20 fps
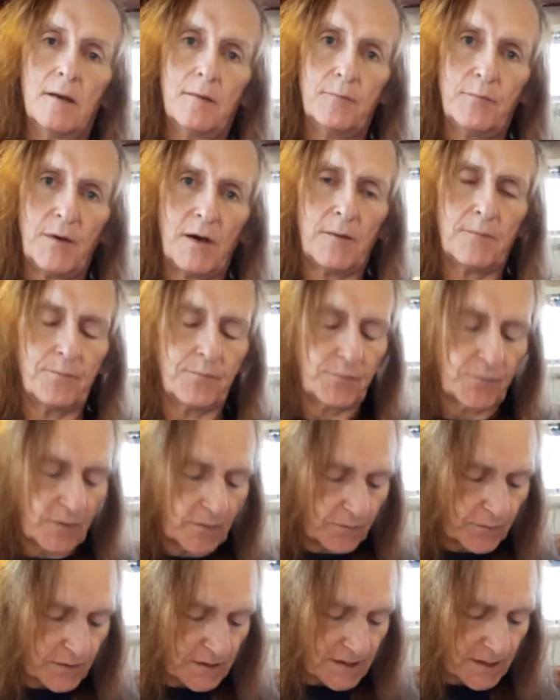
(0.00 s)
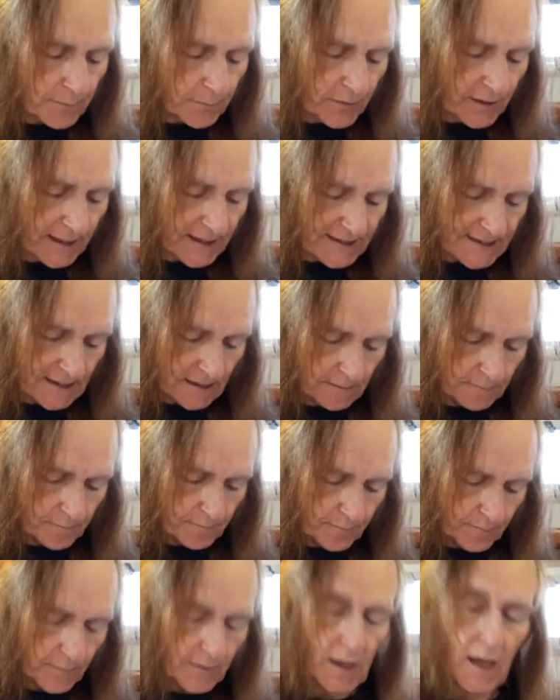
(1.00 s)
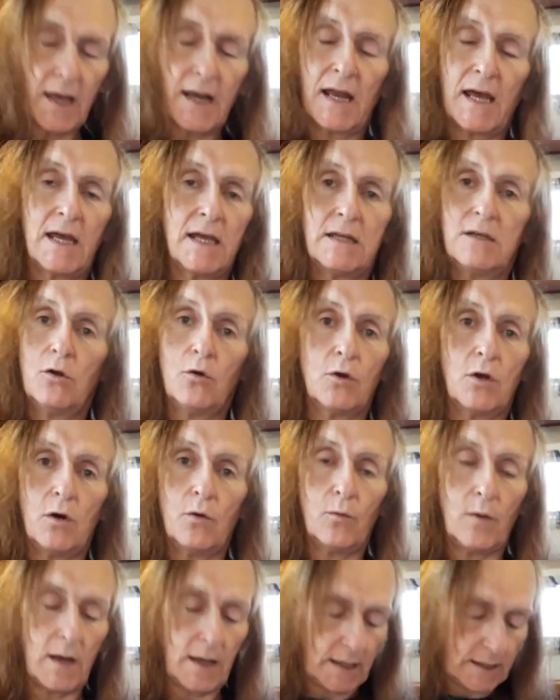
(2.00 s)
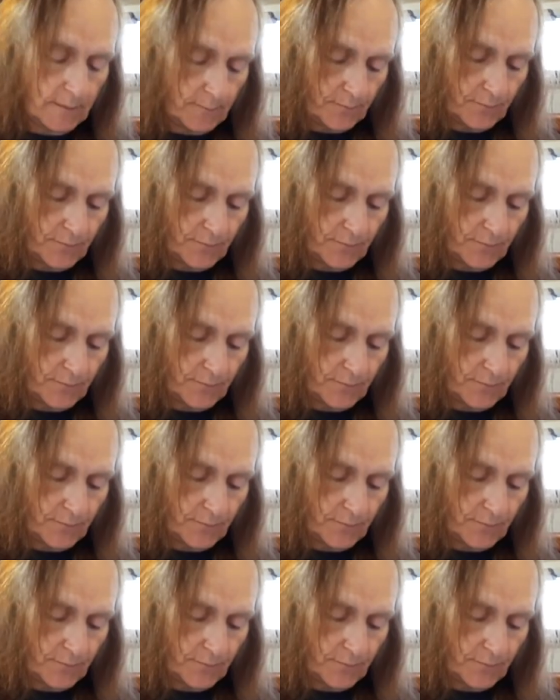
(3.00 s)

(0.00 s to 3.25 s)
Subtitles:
But for some reason, and I know not why,